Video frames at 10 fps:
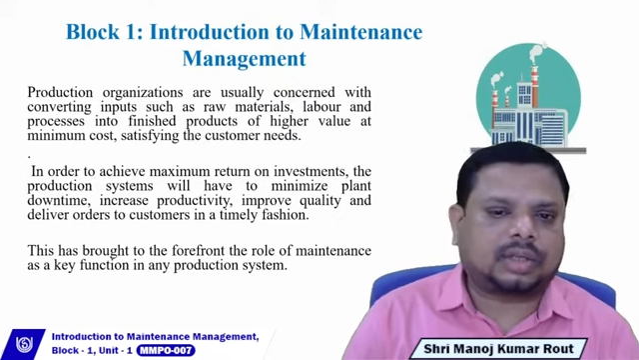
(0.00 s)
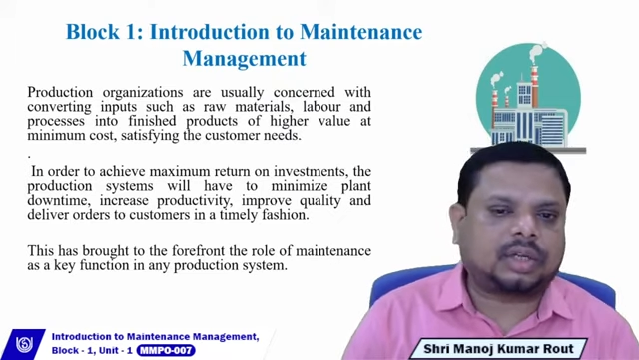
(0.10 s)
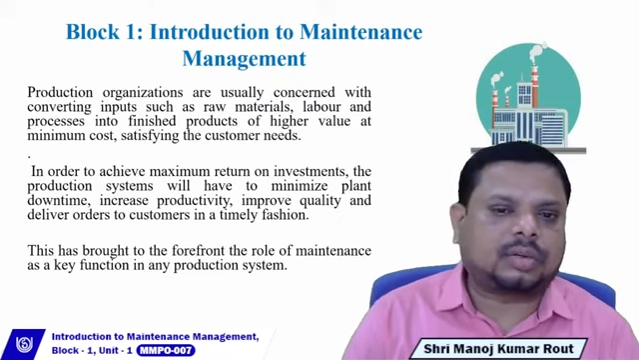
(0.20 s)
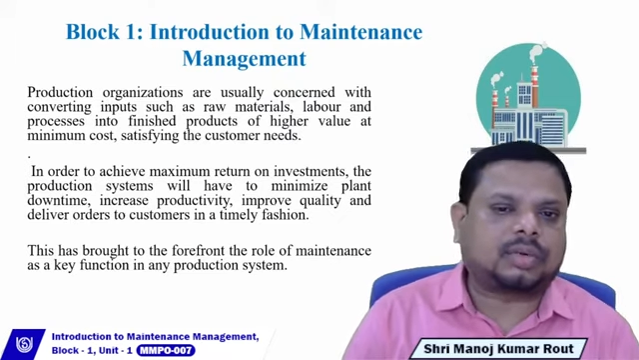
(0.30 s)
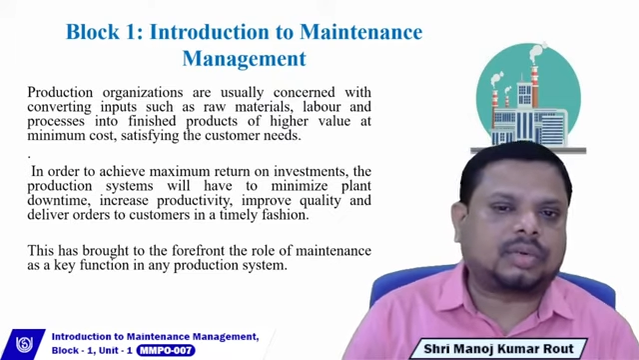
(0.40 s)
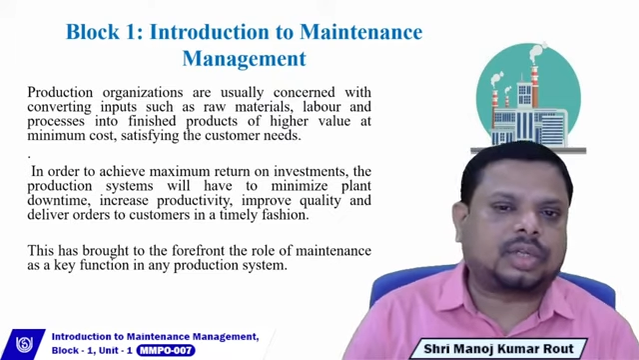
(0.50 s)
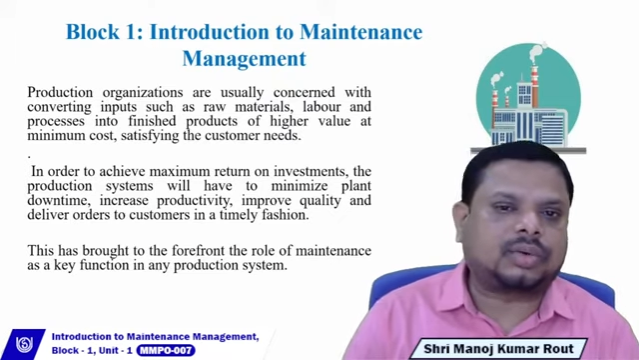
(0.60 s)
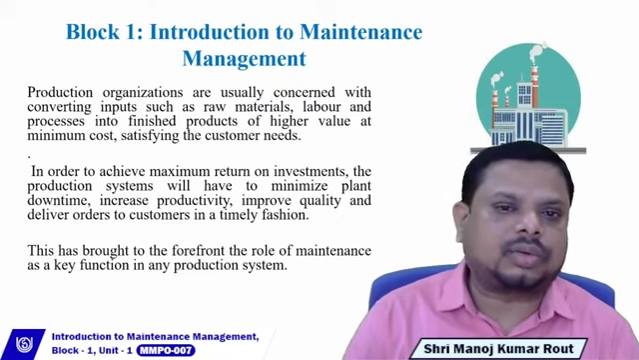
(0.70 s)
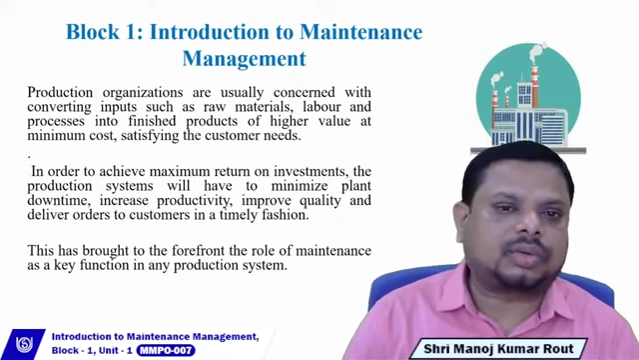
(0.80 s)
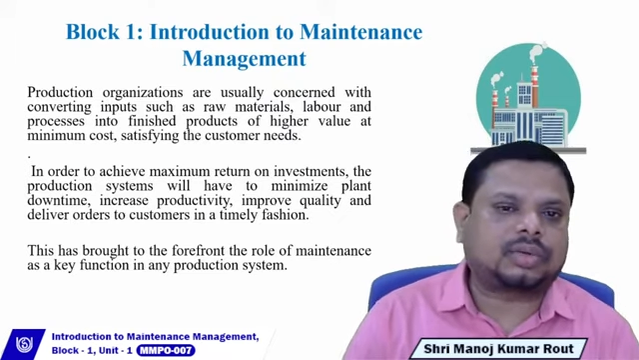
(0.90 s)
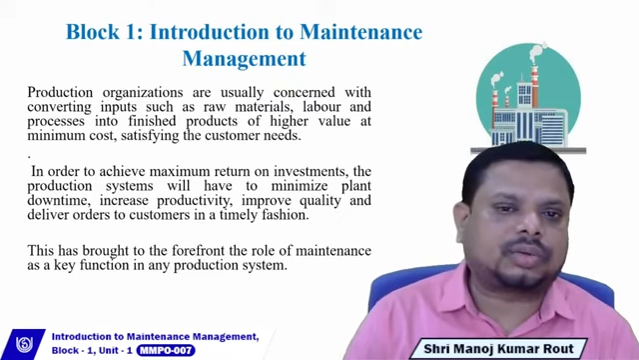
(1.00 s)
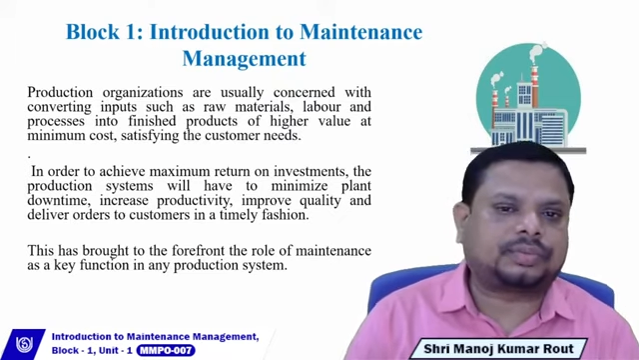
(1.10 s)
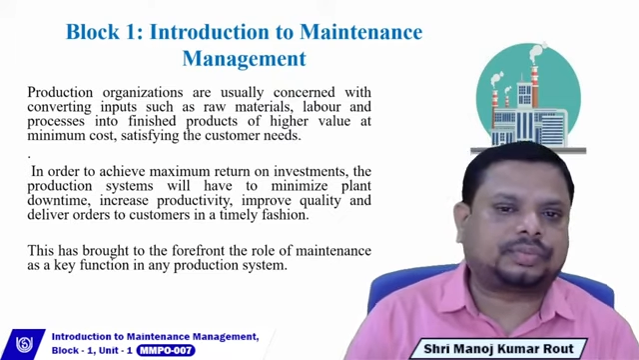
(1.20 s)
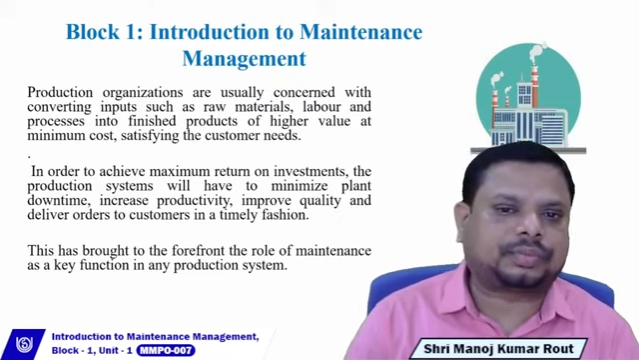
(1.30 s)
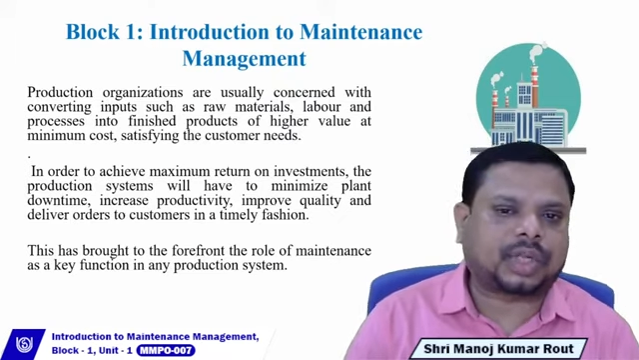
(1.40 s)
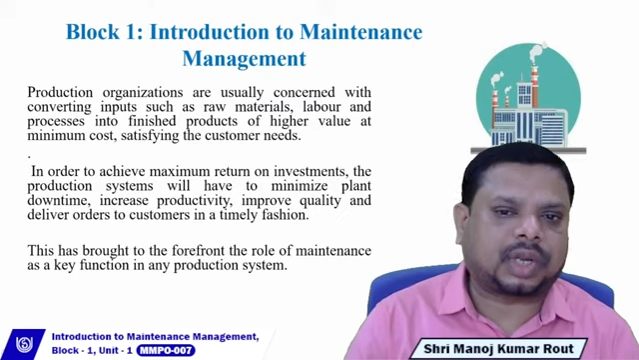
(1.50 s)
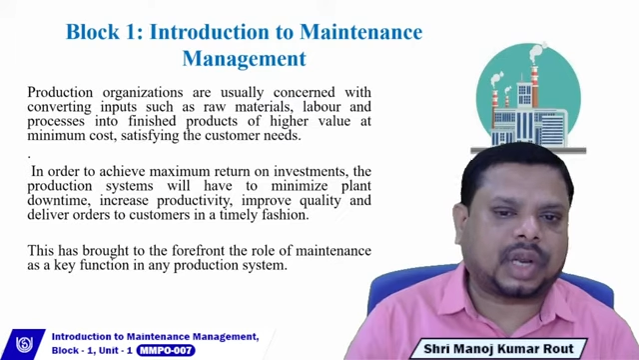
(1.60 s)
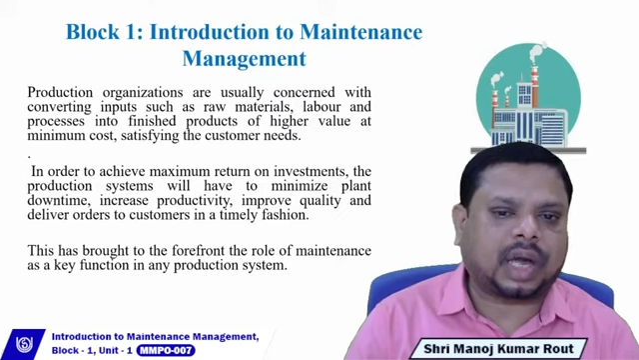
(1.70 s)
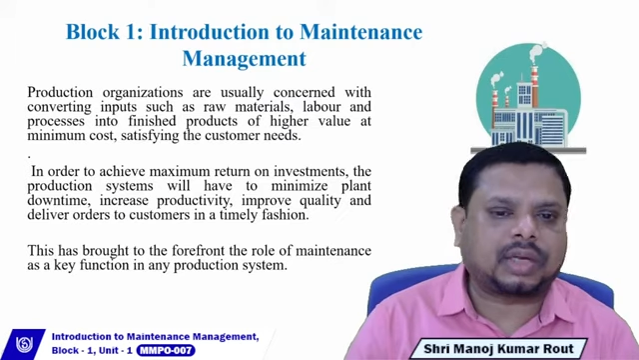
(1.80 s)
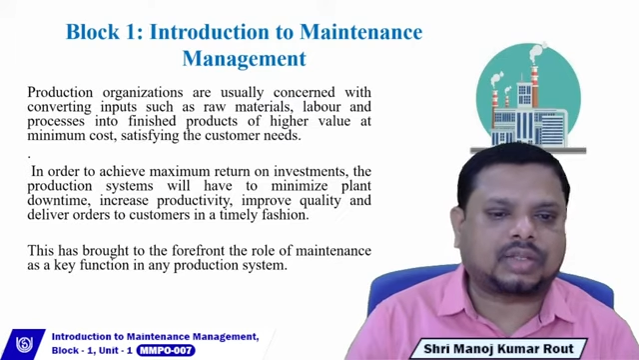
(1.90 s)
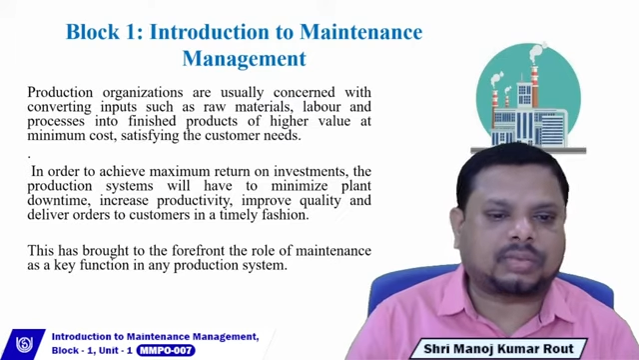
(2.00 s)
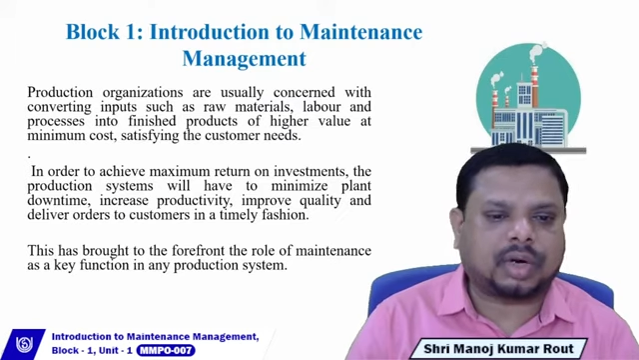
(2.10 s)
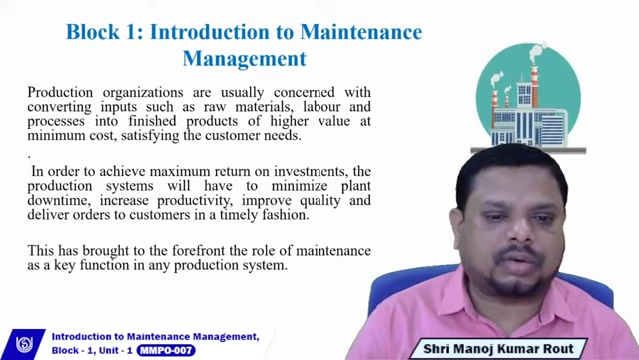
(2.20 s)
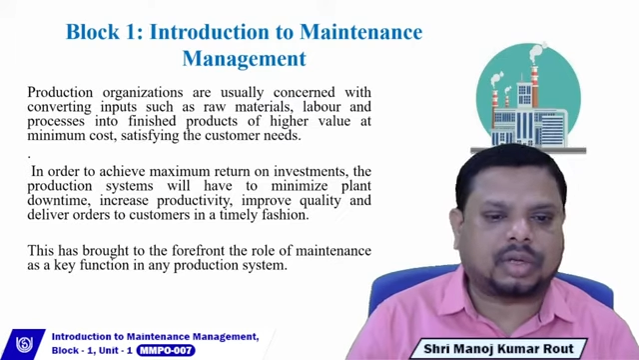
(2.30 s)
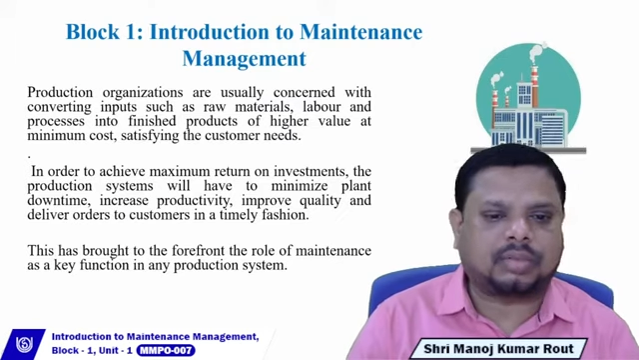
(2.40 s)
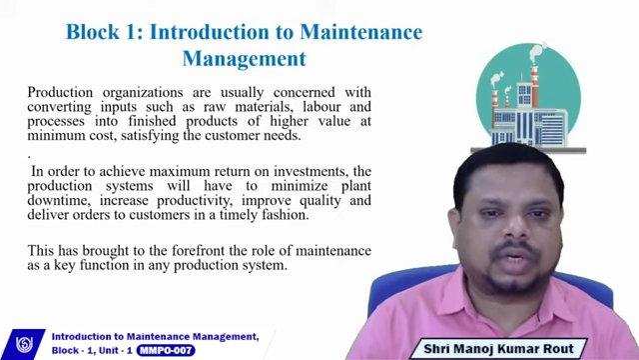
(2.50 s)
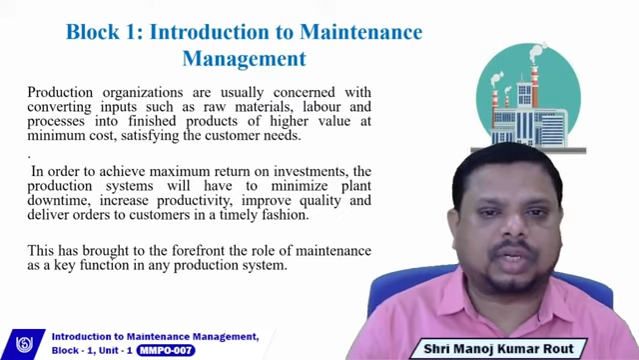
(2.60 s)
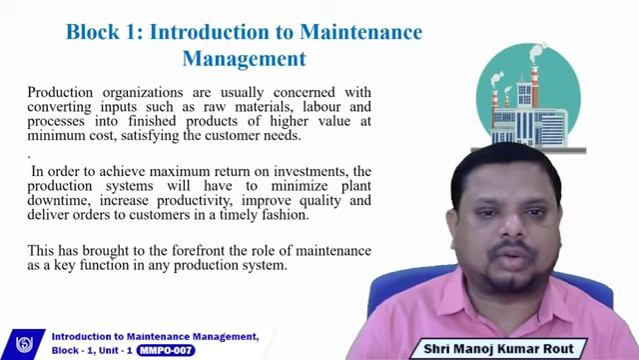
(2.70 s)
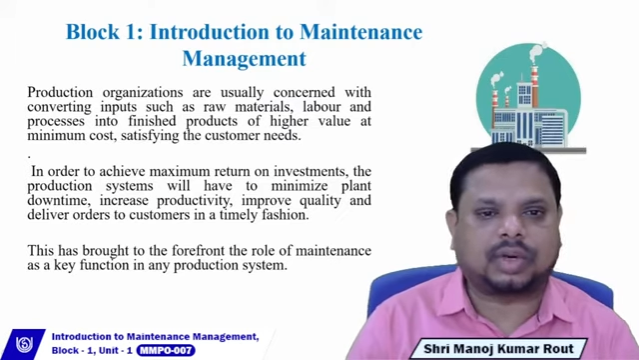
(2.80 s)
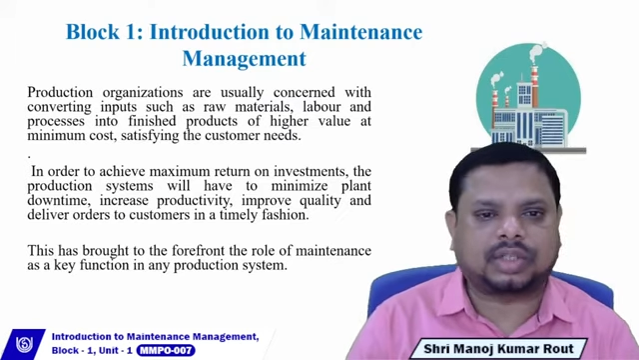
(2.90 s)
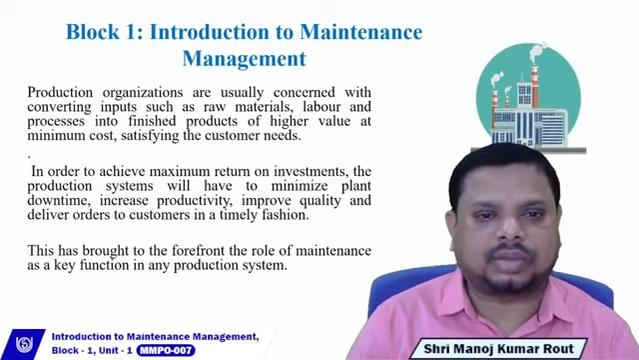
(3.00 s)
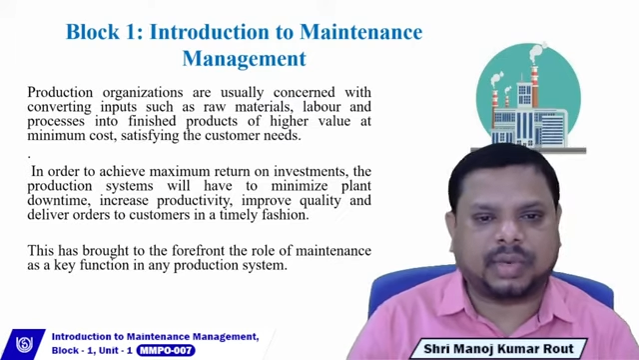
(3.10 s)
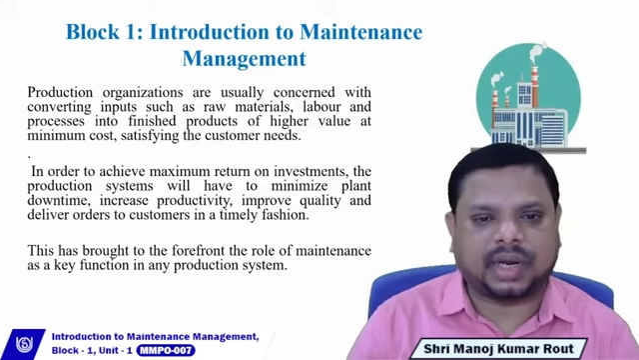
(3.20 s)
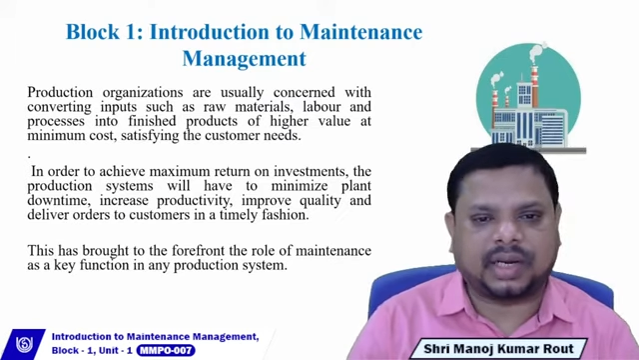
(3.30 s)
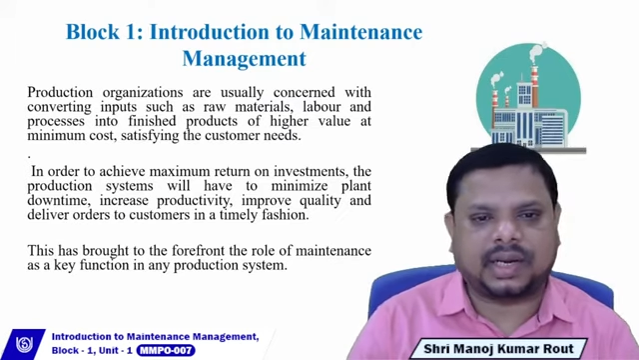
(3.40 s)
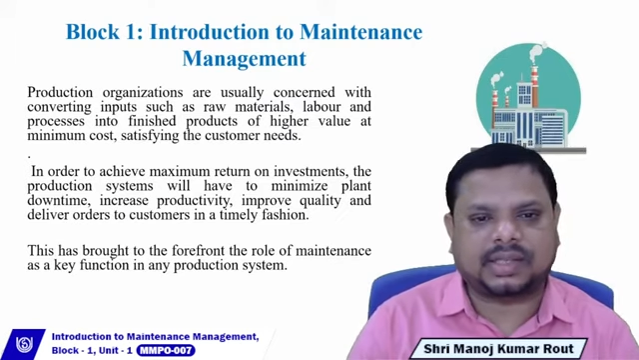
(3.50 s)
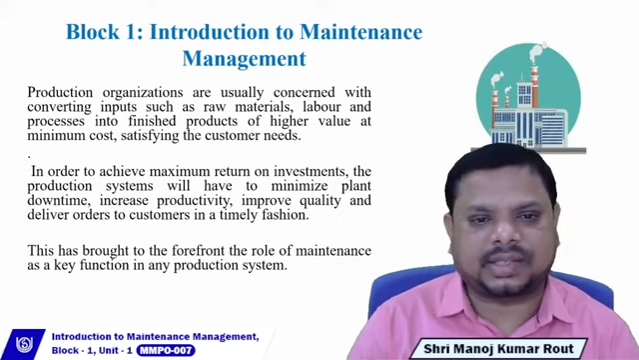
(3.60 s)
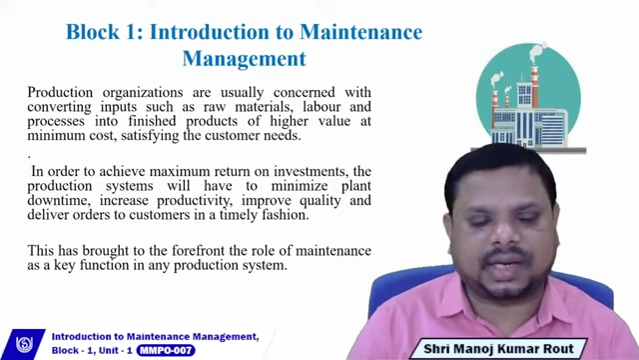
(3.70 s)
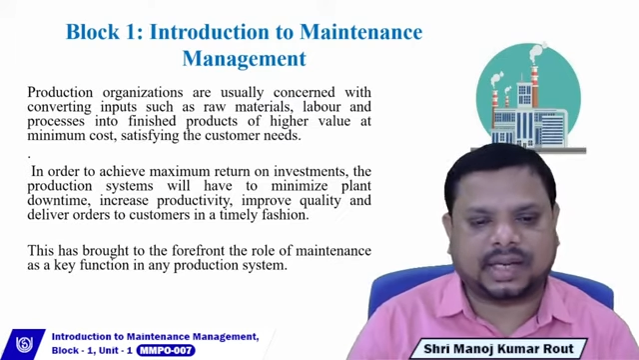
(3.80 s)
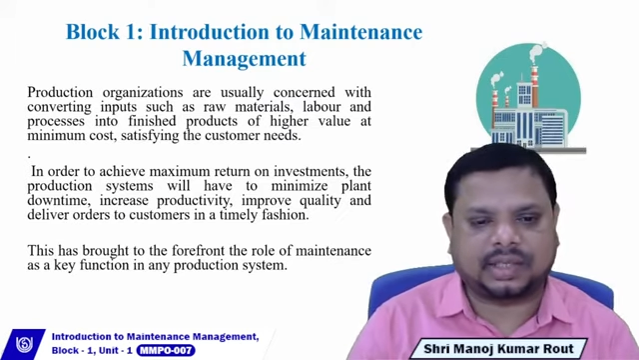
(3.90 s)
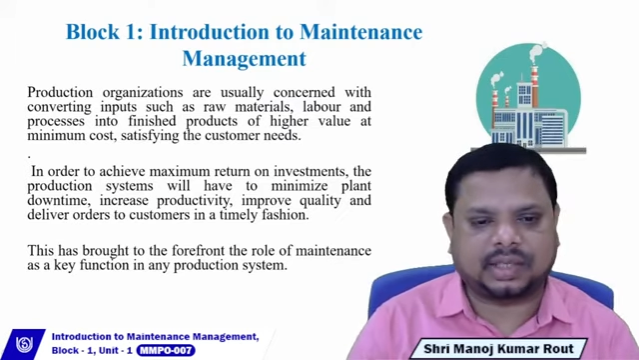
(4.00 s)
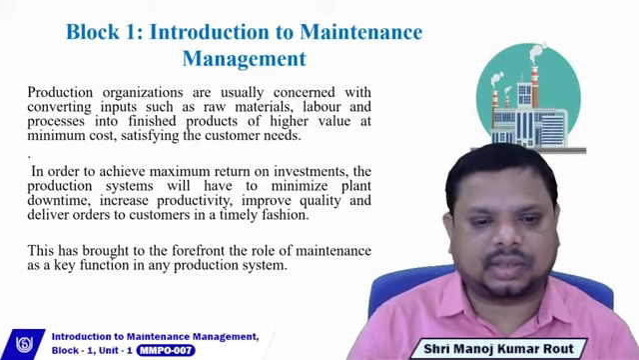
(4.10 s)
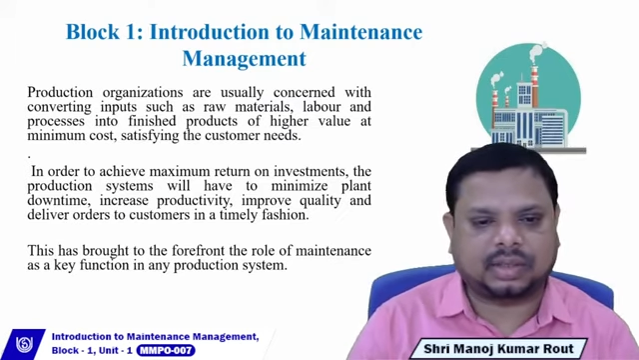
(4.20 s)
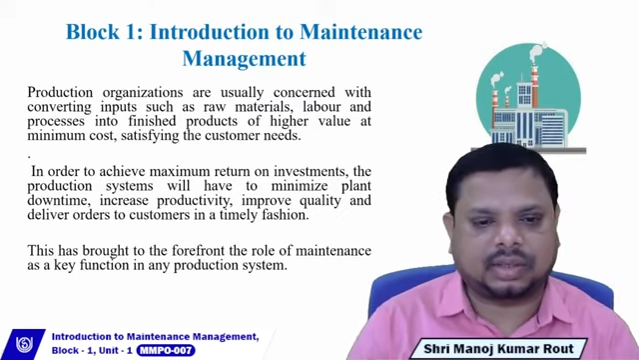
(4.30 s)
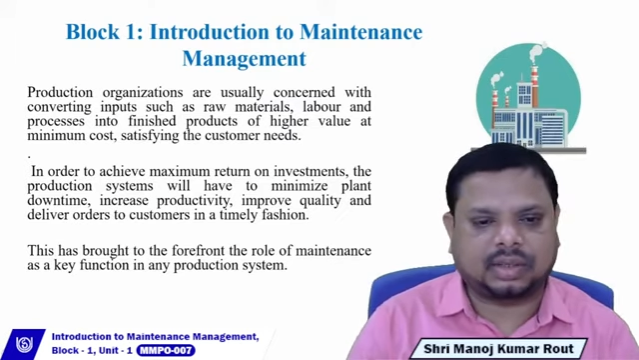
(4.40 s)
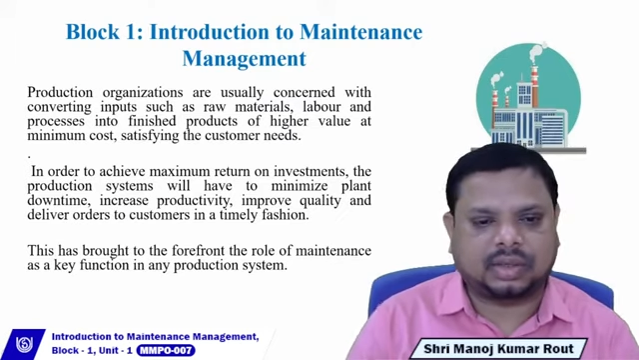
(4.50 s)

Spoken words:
you have to use large amount of that is known as maintenance strategies